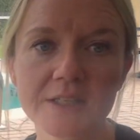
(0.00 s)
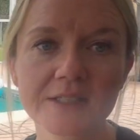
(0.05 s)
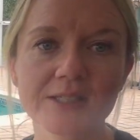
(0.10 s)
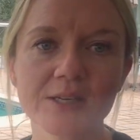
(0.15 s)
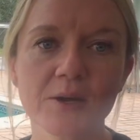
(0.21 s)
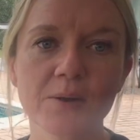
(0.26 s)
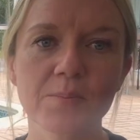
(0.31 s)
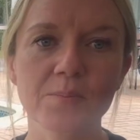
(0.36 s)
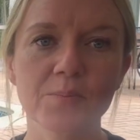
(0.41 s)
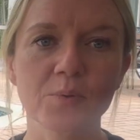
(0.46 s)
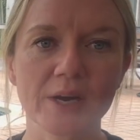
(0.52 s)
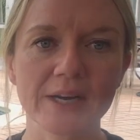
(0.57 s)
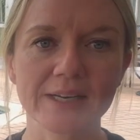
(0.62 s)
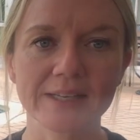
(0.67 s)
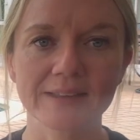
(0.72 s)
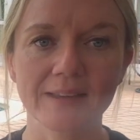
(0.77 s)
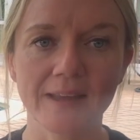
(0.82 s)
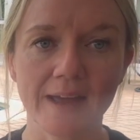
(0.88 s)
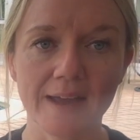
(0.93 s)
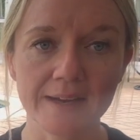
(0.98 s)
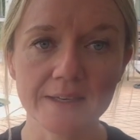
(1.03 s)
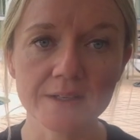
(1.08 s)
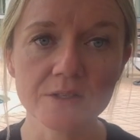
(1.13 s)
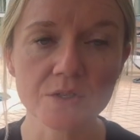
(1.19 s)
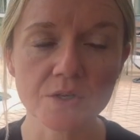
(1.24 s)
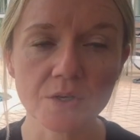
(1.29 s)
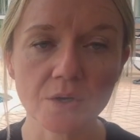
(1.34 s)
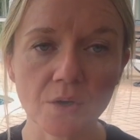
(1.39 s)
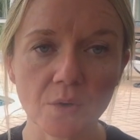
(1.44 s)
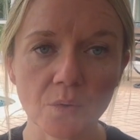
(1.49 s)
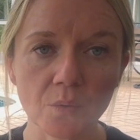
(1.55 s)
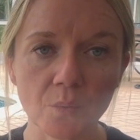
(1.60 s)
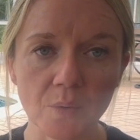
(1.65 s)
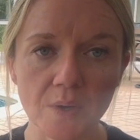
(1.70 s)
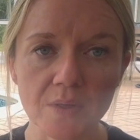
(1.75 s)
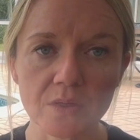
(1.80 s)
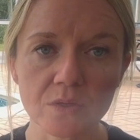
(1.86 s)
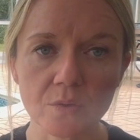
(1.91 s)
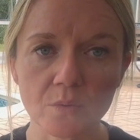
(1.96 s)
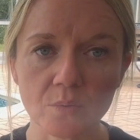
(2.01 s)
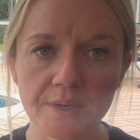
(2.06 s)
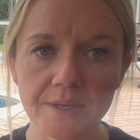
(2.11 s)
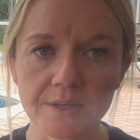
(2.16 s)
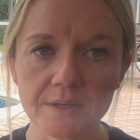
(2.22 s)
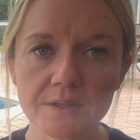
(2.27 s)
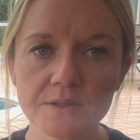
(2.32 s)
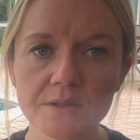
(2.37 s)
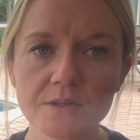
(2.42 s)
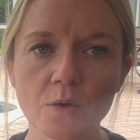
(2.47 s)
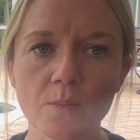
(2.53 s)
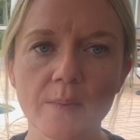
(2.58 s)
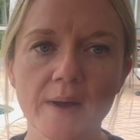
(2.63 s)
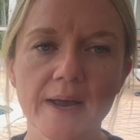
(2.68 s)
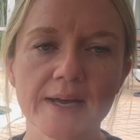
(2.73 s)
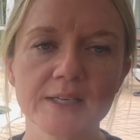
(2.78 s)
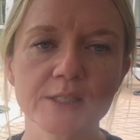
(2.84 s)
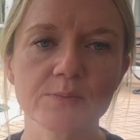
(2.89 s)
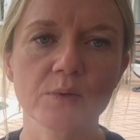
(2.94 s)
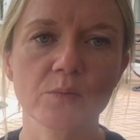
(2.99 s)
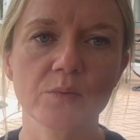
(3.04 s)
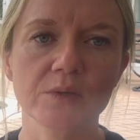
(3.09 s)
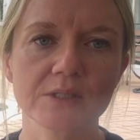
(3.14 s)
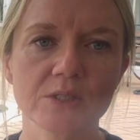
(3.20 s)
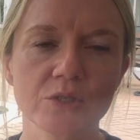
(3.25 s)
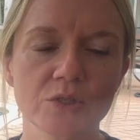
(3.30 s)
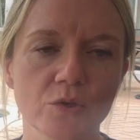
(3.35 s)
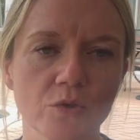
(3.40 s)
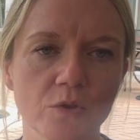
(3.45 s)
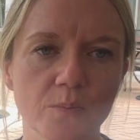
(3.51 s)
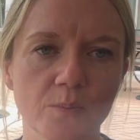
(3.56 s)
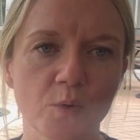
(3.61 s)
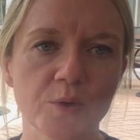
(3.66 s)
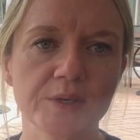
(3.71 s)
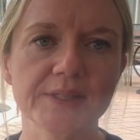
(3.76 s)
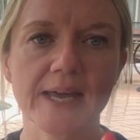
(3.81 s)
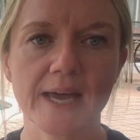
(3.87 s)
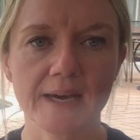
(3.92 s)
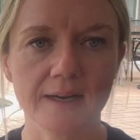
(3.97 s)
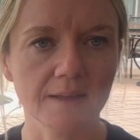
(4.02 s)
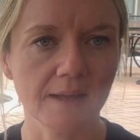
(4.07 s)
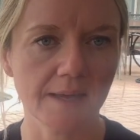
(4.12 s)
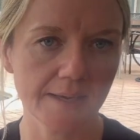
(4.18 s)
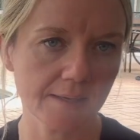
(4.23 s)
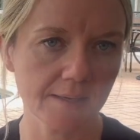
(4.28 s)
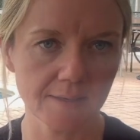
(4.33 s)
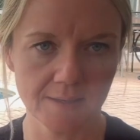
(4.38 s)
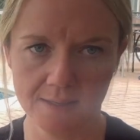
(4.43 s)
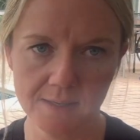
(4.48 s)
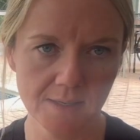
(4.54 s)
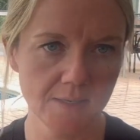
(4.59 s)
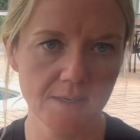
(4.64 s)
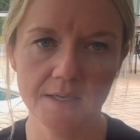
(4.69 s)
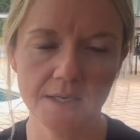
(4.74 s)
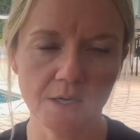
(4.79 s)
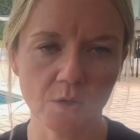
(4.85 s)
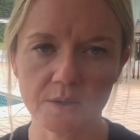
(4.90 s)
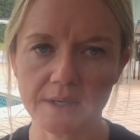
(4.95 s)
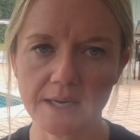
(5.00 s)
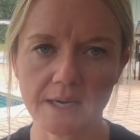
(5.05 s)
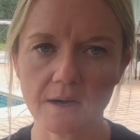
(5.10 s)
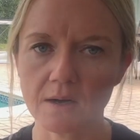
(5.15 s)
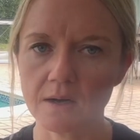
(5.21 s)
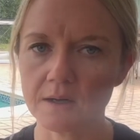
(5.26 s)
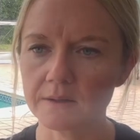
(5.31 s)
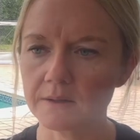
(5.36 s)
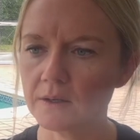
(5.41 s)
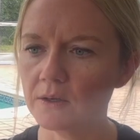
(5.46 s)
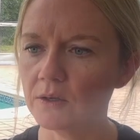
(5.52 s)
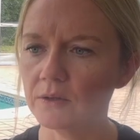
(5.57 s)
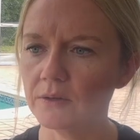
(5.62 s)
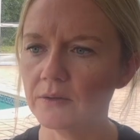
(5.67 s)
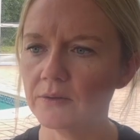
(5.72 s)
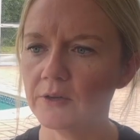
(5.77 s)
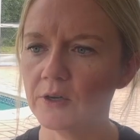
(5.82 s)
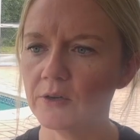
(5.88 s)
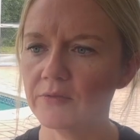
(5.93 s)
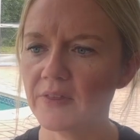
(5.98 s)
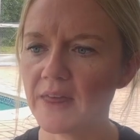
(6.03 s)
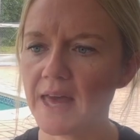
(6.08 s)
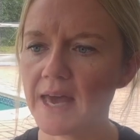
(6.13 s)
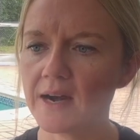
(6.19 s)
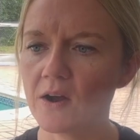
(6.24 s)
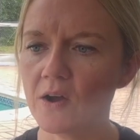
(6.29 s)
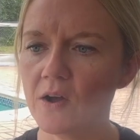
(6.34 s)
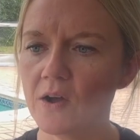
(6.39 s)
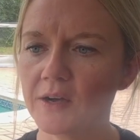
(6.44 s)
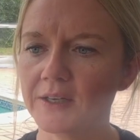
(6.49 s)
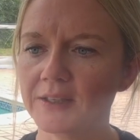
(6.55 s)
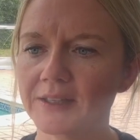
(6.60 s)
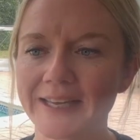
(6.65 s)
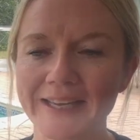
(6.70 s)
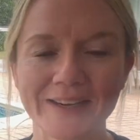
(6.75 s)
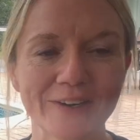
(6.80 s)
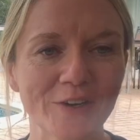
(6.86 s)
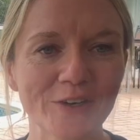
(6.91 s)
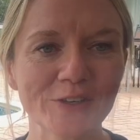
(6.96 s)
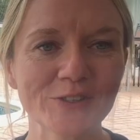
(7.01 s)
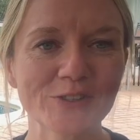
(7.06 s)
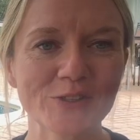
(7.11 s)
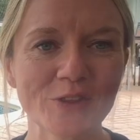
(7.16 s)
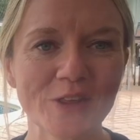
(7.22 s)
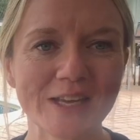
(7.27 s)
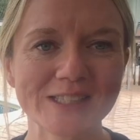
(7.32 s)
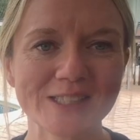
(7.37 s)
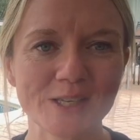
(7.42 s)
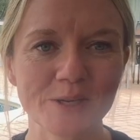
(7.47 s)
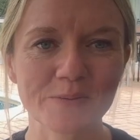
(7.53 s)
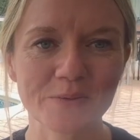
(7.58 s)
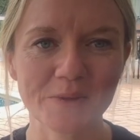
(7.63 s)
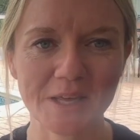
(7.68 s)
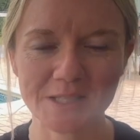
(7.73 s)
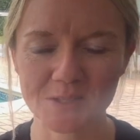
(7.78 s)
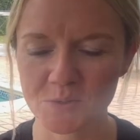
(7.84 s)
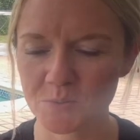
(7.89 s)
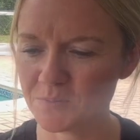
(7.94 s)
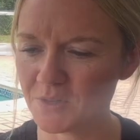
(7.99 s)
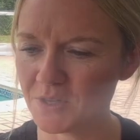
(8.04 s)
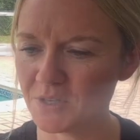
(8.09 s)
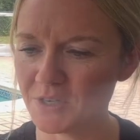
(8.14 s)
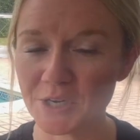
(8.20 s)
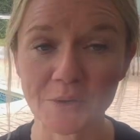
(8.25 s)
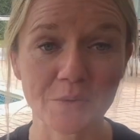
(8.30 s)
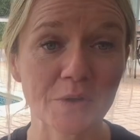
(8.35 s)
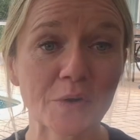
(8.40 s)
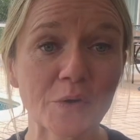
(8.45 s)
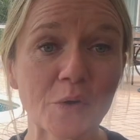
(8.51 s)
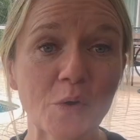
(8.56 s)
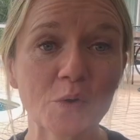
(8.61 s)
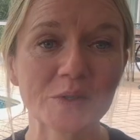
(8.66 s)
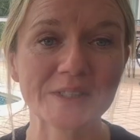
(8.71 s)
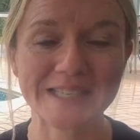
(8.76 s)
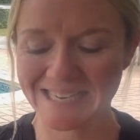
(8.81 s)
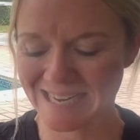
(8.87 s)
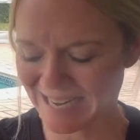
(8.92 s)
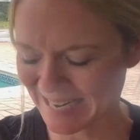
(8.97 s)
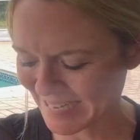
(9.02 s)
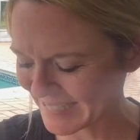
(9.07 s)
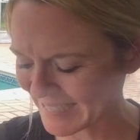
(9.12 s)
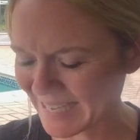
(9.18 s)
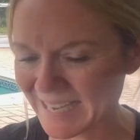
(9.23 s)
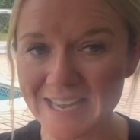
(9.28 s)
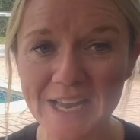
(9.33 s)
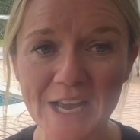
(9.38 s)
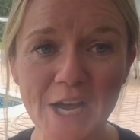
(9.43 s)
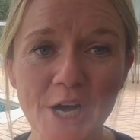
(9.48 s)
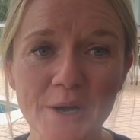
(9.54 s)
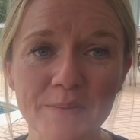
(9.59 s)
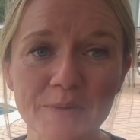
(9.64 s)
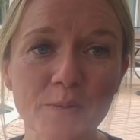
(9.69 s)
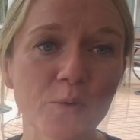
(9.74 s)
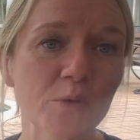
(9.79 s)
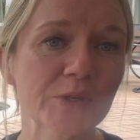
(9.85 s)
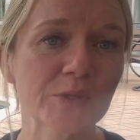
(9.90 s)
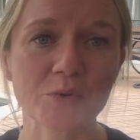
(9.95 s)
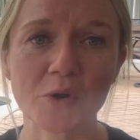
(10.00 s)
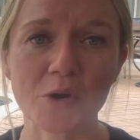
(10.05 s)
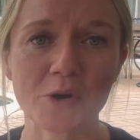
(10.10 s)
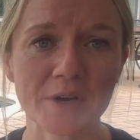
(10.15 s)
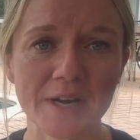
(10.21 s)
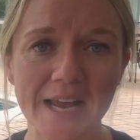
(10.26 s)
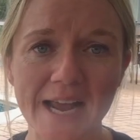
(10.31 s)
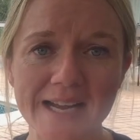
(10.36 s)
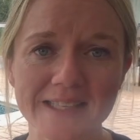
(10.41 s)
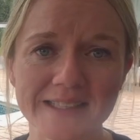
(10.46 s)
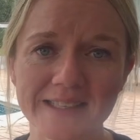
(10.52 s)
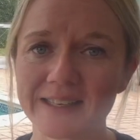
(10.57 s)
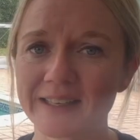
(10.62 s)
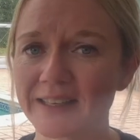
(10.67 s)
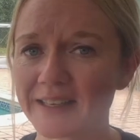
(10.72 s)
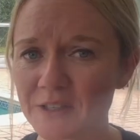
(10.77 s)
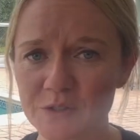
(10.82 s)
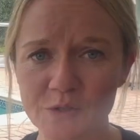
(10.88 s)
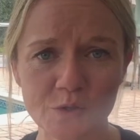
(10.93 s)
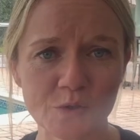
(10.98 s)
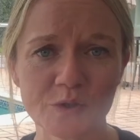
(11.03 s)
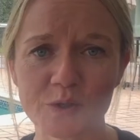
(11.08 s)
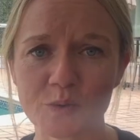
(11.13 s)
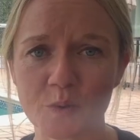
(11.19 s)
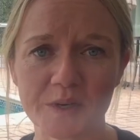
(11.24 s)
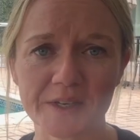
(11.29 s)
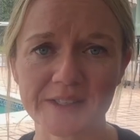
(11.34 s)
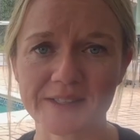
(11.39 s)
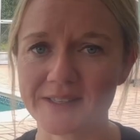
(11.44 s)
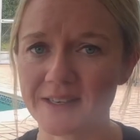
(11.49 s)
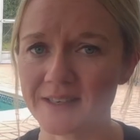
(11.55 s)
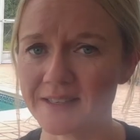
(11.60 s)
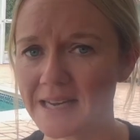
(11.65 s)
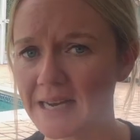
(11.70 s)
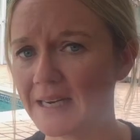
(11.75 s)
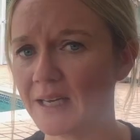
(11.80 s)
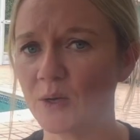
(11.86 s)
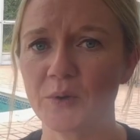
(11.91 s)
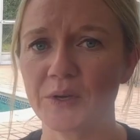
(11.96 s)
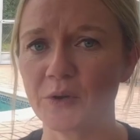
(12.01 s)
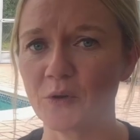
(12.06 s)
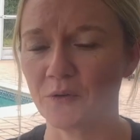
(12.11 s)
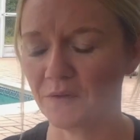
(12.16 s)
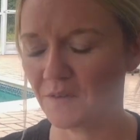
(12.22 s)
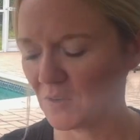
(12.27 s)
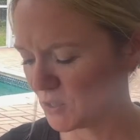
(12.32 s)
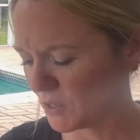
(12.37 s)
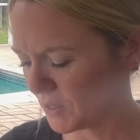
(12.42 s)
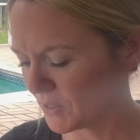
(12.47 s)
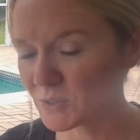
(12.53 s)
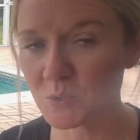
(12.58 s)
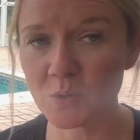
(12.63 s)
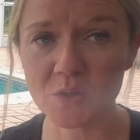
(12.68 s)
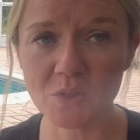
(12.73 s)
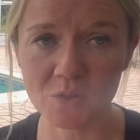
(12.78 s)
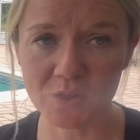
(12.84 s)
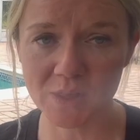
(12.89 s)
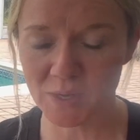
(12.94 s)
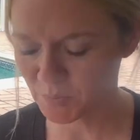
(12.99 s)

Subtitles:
some braided line to go with the reel, so my husband wants to show the boys how to get all of that on later. So that's their goal tonight. The boys were already asking, like, as soon as work is done, Dad, can we go fishing? So I thought that